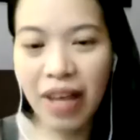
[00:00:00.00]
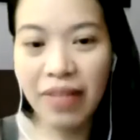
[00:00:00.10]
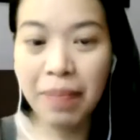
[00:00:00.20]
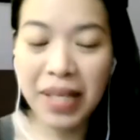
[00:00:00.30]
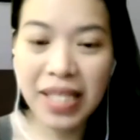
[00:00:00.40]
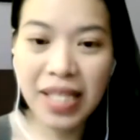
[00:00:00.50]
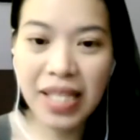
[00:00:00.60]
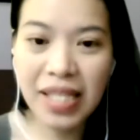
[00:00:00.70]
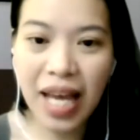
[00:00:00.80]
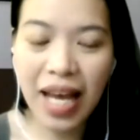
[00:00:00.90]
have the
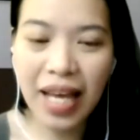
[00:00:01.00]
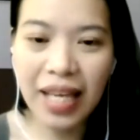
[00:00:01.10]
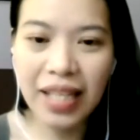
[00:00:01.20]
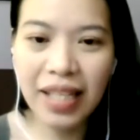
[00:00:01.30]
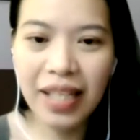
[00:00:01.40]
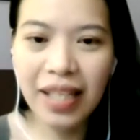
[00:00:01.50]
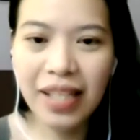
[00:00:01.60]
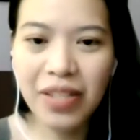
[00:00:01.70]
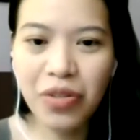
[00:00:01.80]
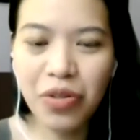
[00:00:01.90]
business side.
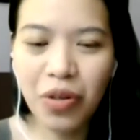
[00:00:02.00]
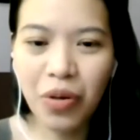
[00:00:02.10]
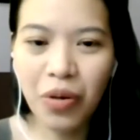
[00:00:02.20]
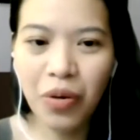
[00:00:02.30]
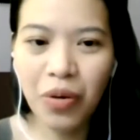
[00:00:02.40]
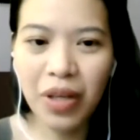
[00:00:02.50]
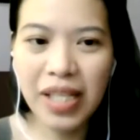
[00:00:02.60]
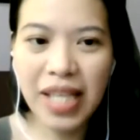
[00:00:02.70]
So it's